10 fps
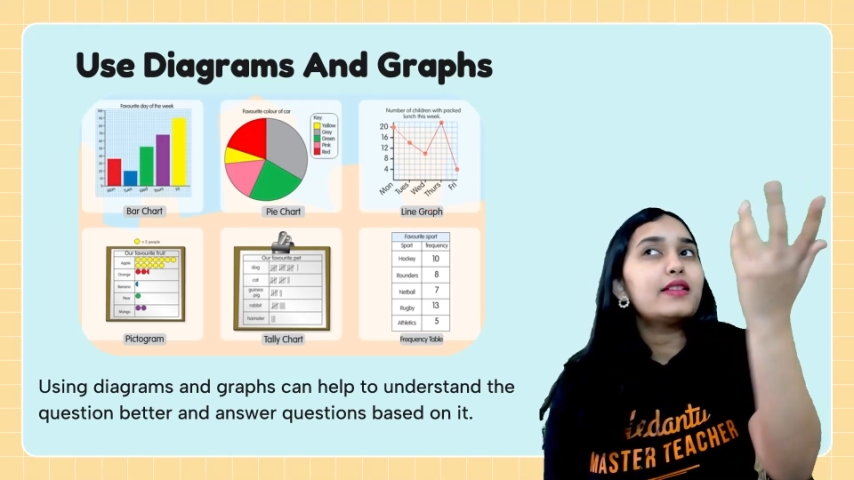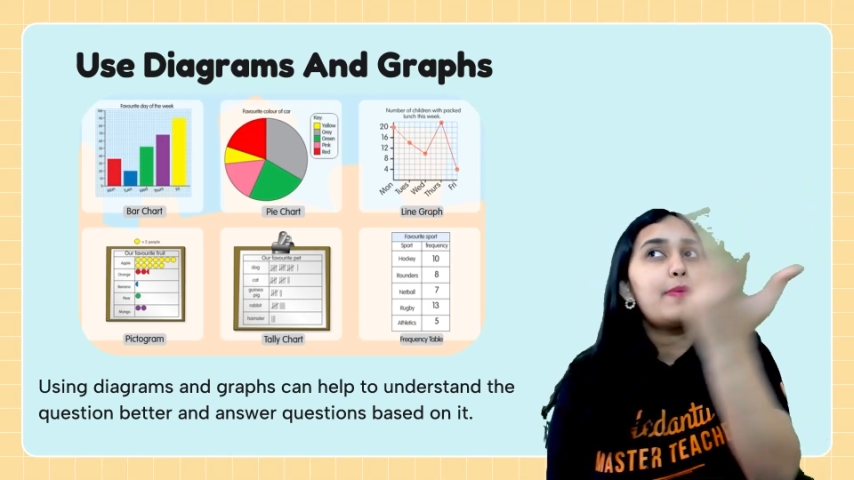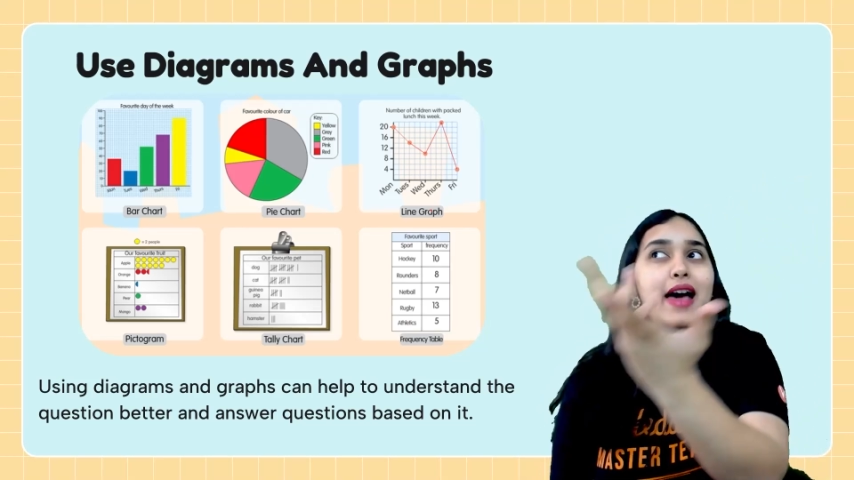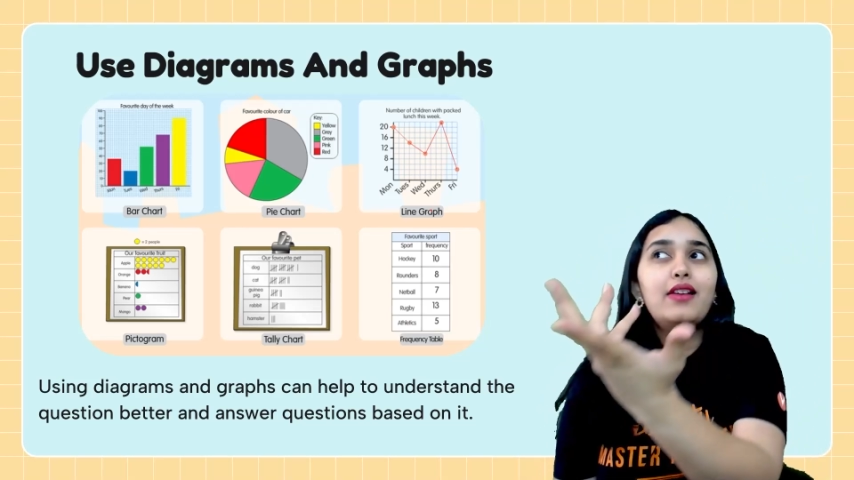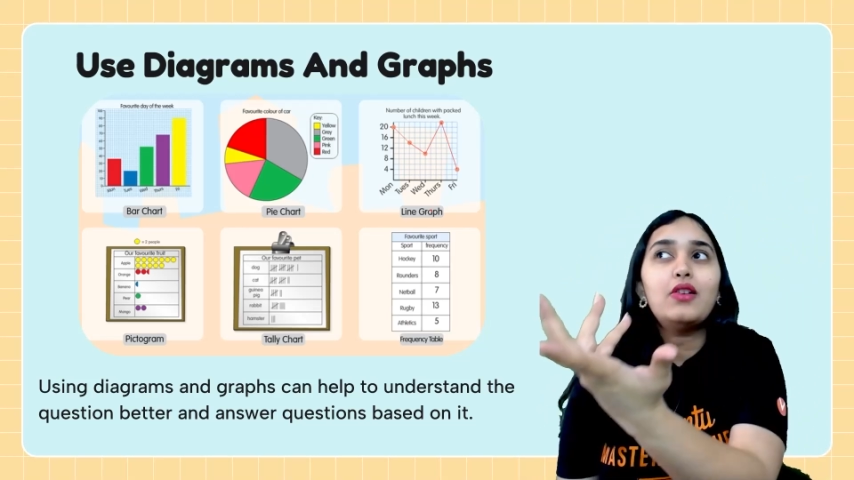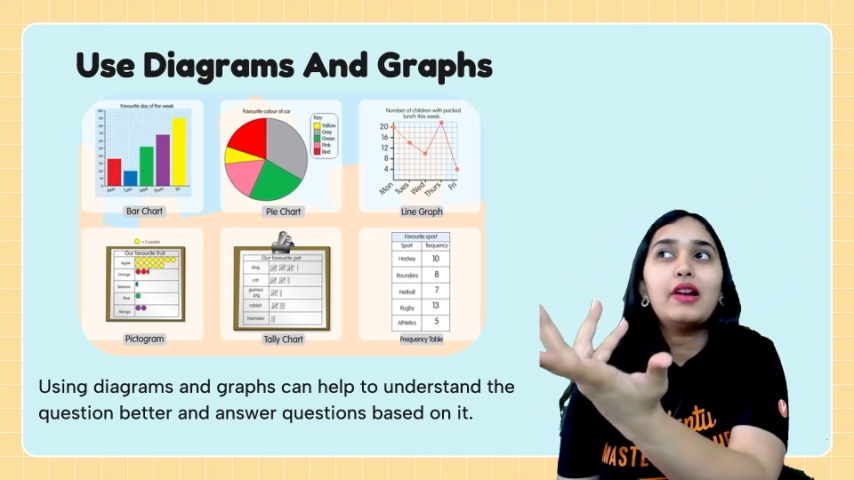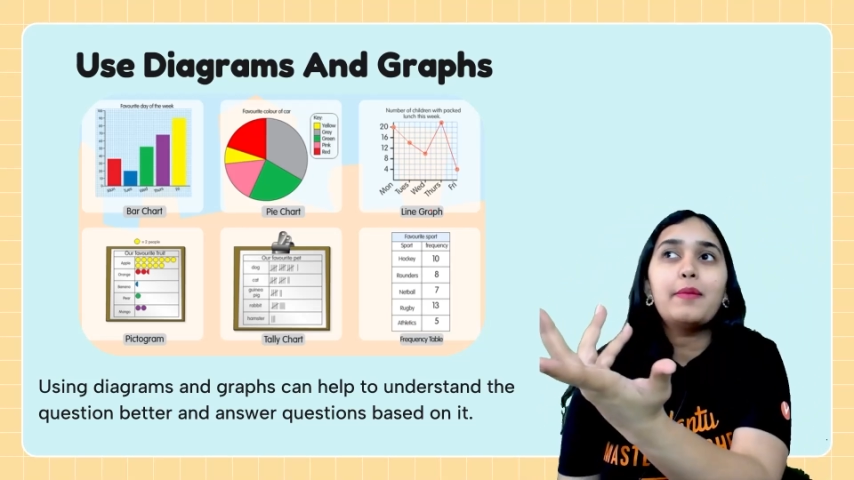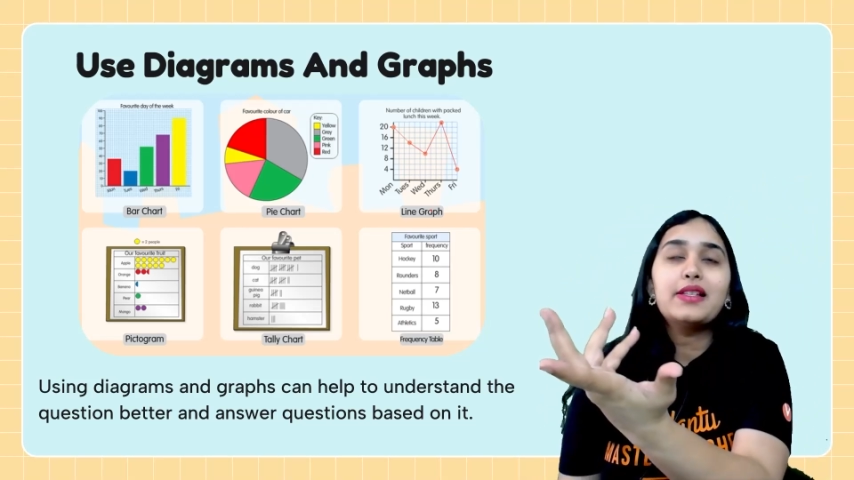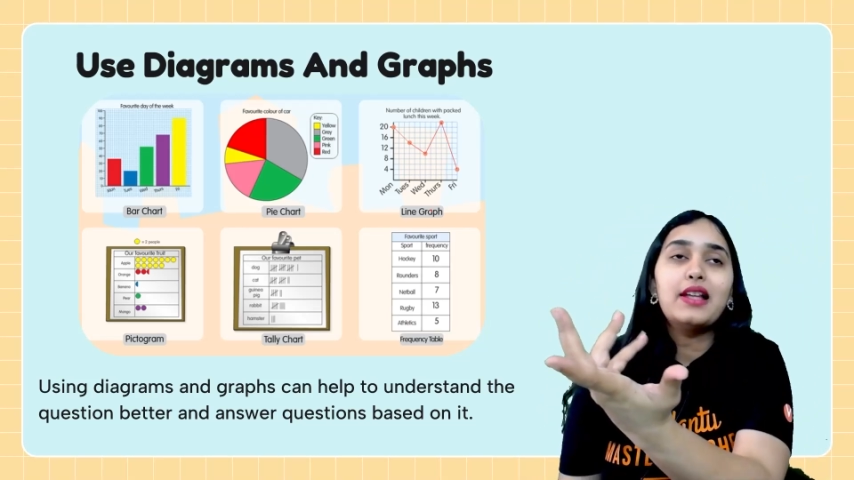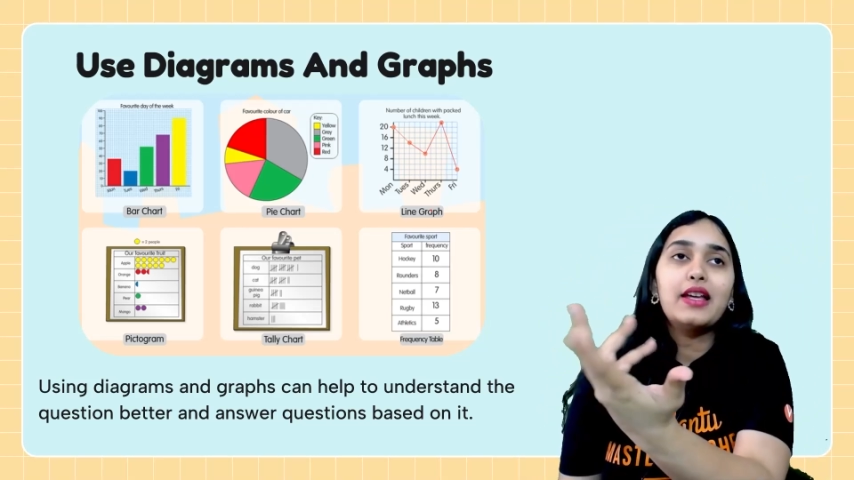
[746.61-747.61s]
a
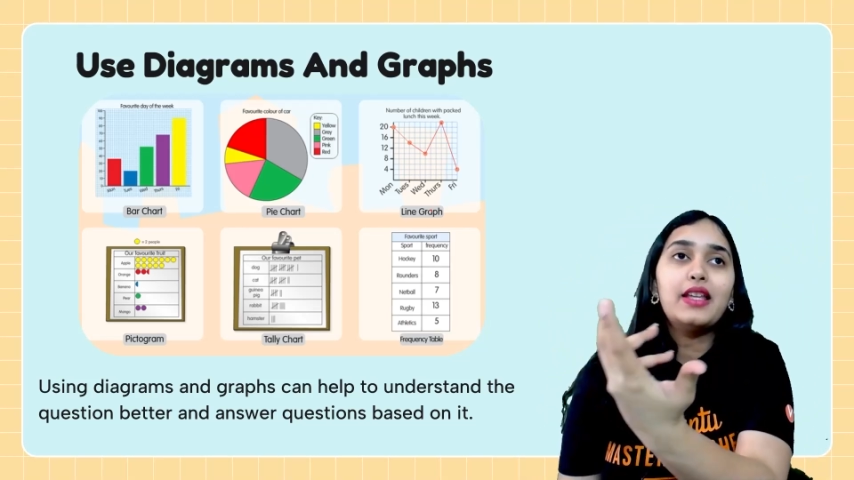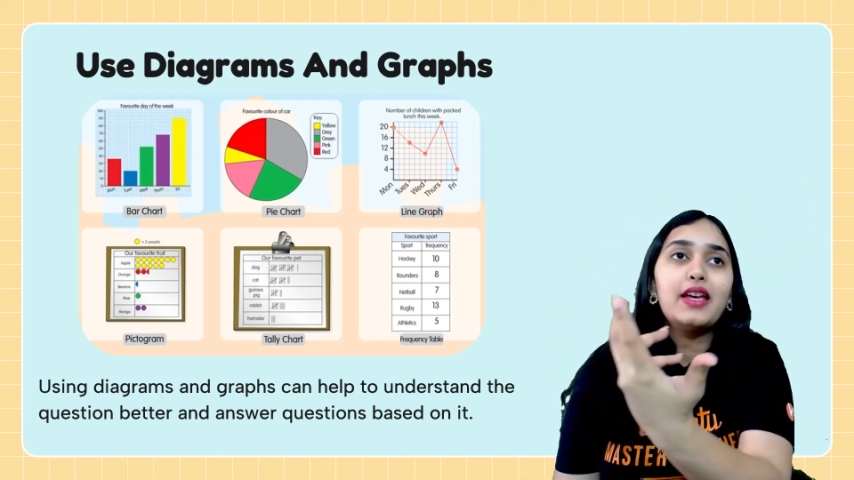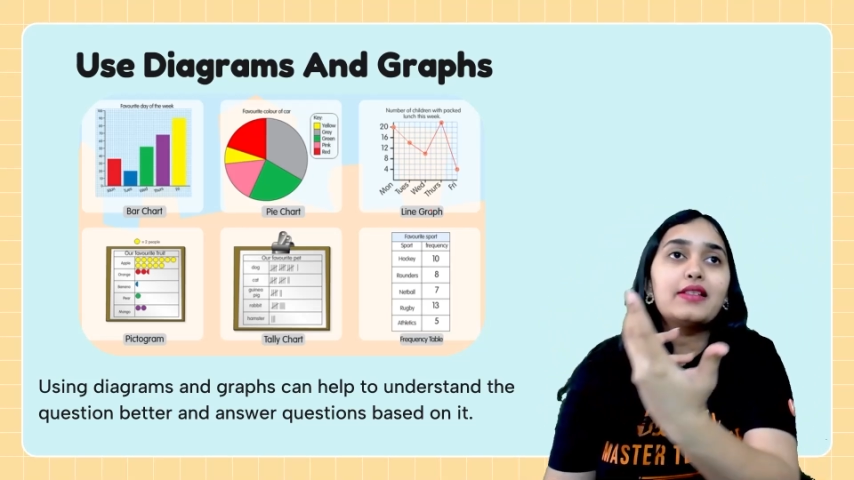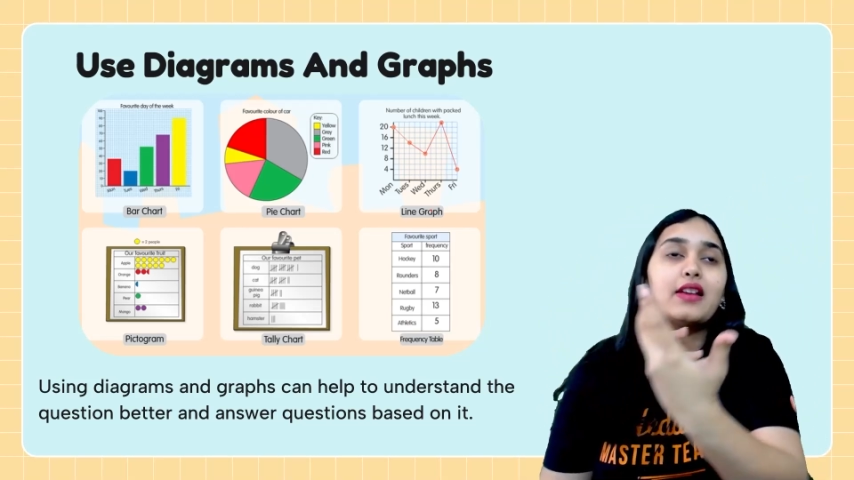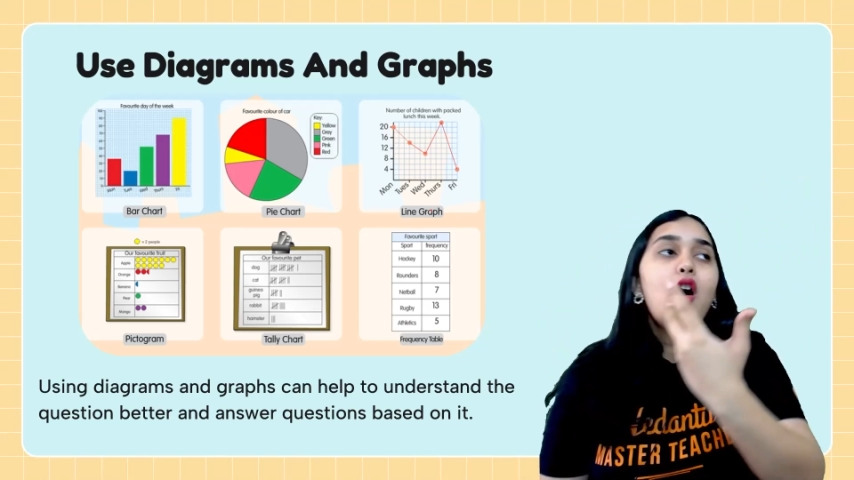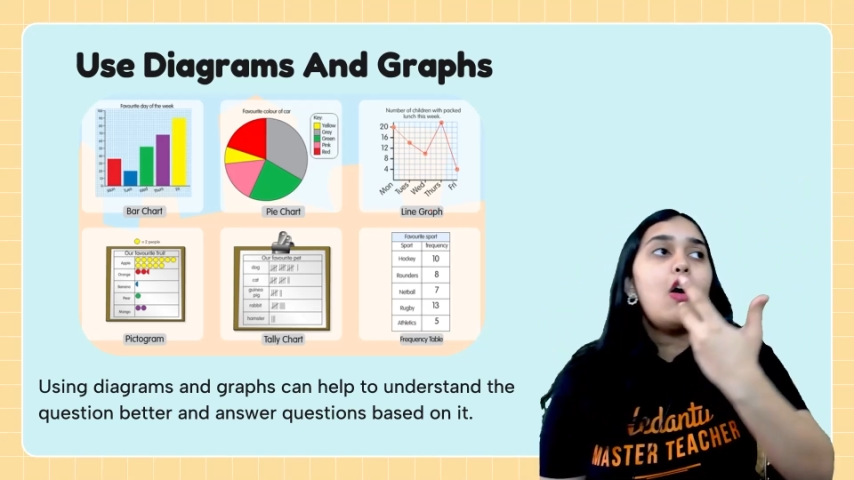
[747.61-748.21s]
parallelogram is like this,